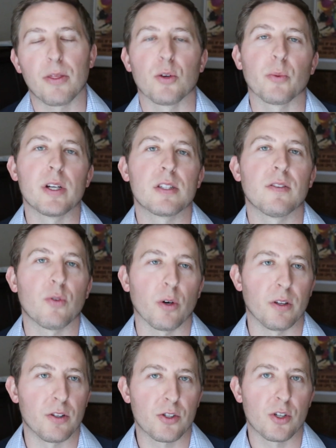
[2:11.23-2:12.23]
The reason
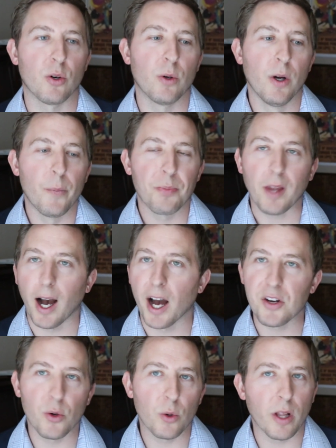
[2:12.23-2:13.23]
for this, so
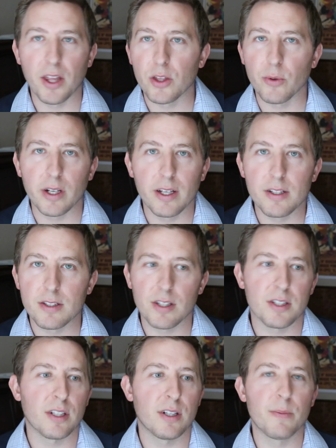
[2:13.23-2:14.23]
I don't like the ranking
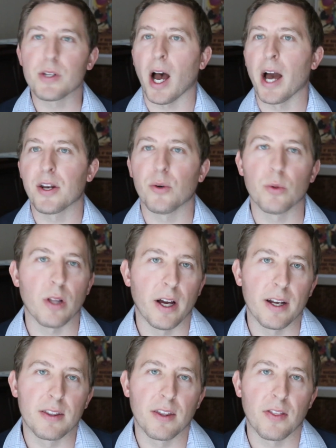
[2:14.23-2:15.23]
systems. I don't
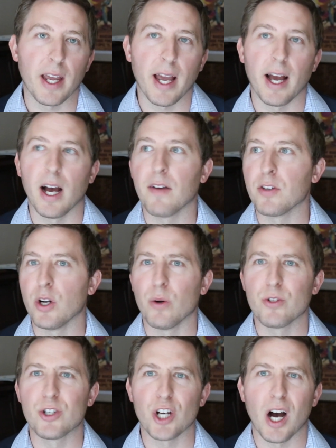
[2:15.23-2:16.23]
like that they have,
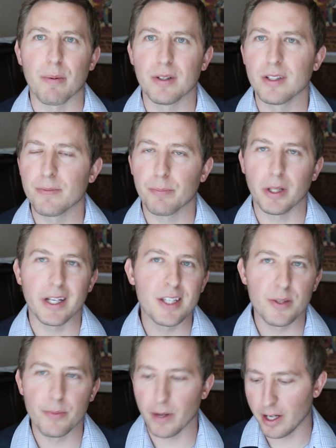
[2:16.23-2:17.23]
job
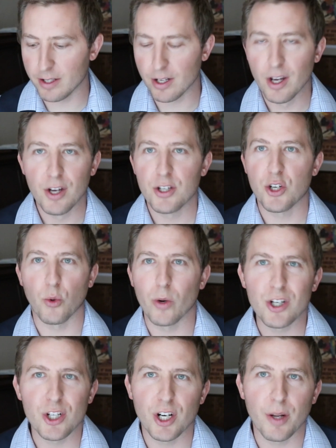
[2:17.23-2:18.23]
placement,
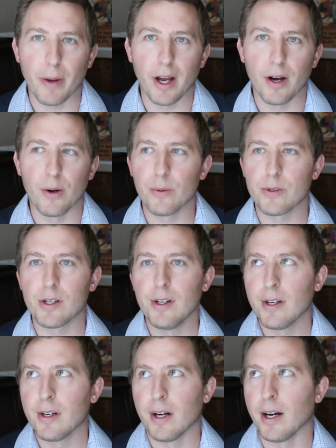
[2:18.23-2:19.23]
tuition amount,
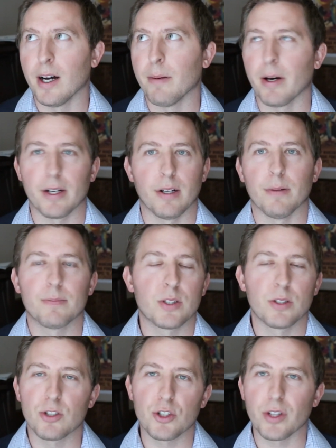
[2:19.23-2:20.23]
I don't know,
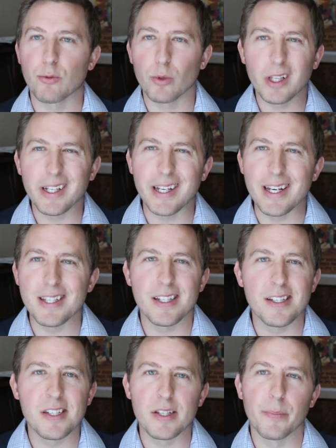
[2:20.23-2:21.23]
so just like really
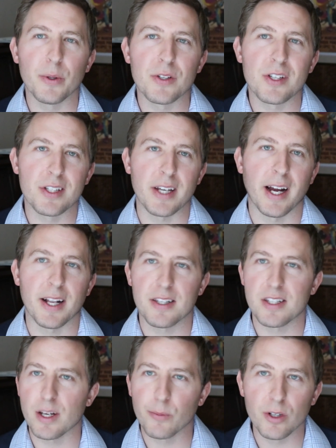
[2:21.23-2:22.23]
easy, simple stats,
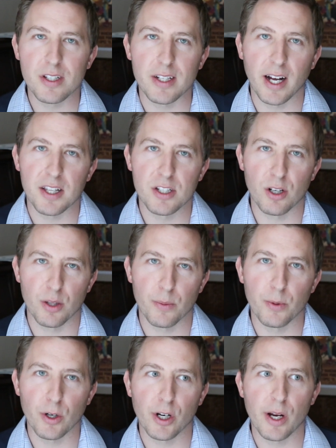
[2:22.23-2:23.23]
summary stats here on the
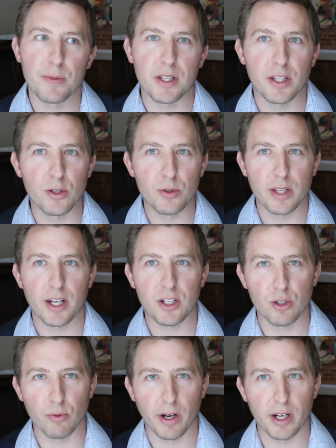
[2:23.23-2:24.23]
programs, and they use that
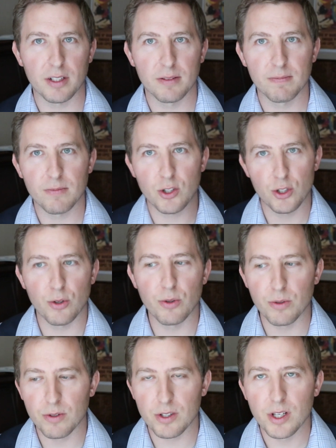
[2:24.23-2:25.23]
to rank
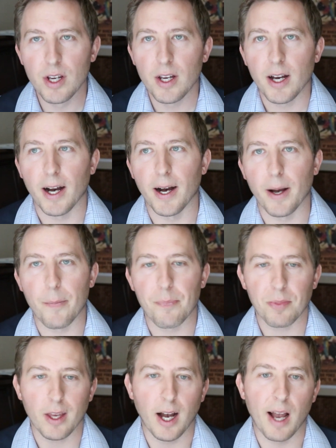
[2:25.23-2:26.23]
students.
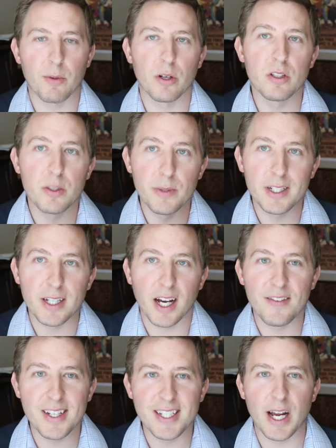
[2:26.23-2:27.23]
I'm going to be
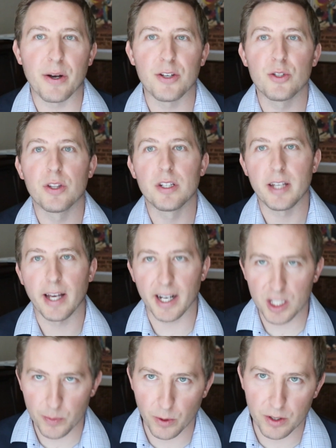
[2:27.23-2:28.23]
diving down into the
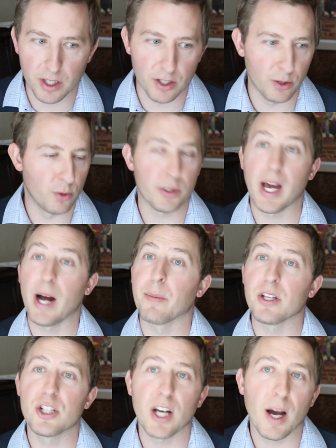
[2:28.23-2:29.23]
textbooks they use, how
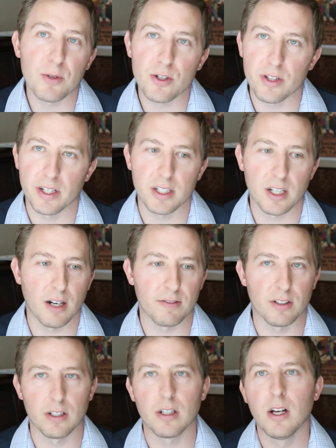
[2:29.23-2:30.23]
many chapters they
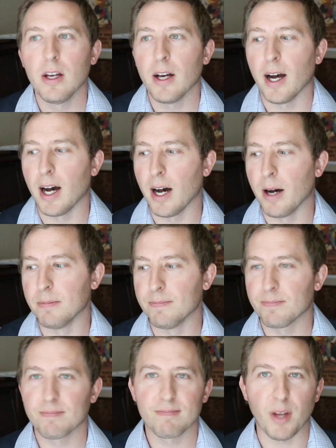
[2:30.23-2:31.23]
cover,
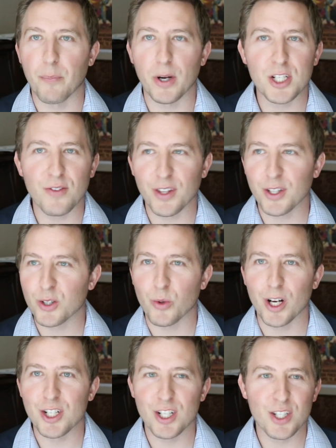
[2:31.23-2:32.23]
a bunch of other
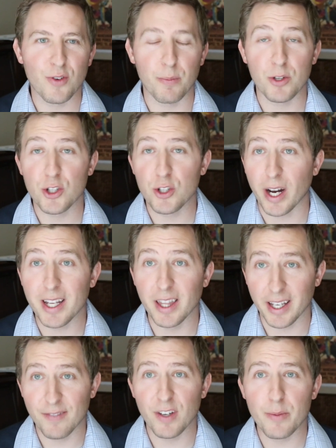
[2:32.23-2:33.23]
questions from the, I need
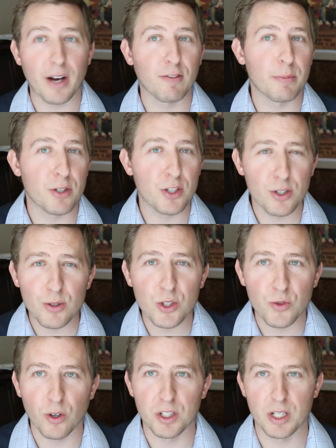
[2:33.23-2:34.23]
like feedback from the
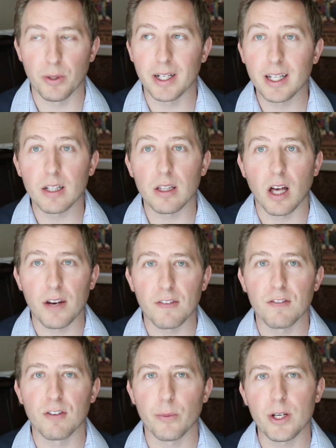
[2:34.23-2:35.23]
students, for example. I need a lot of
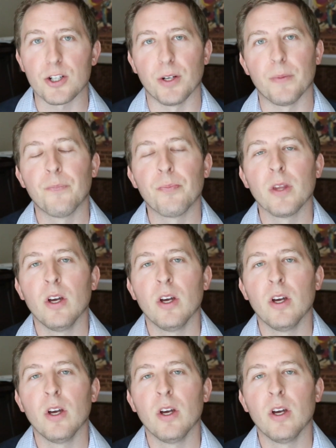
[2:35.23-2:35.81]
information.